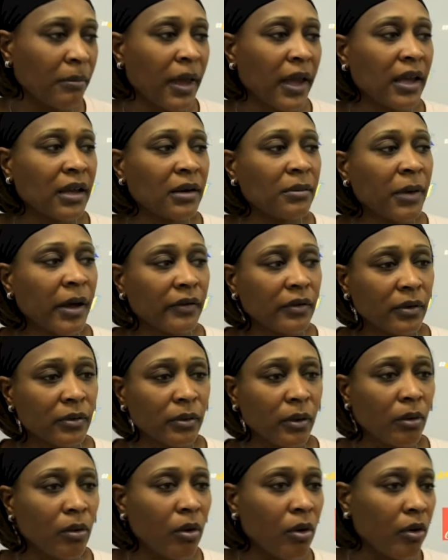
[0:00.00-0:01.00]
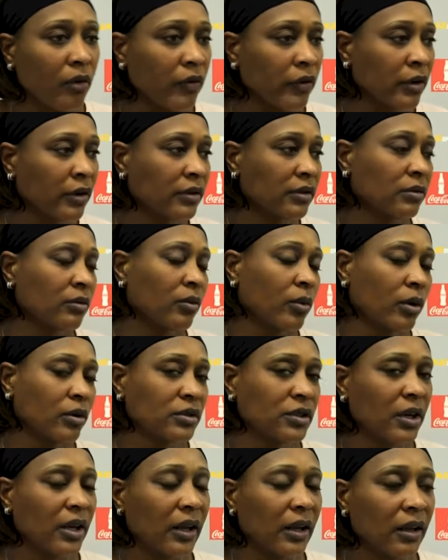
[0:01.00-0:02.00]
making them have to throw over us and
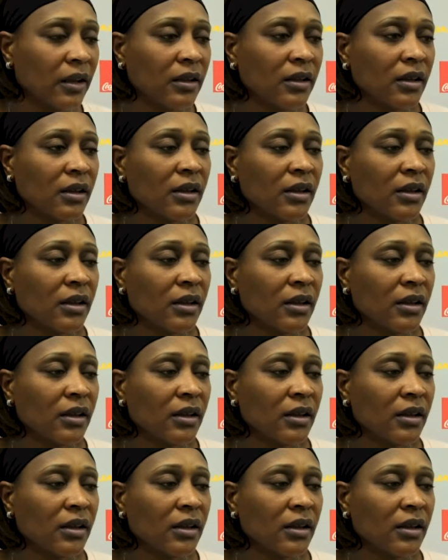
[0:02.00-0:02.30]
rotating.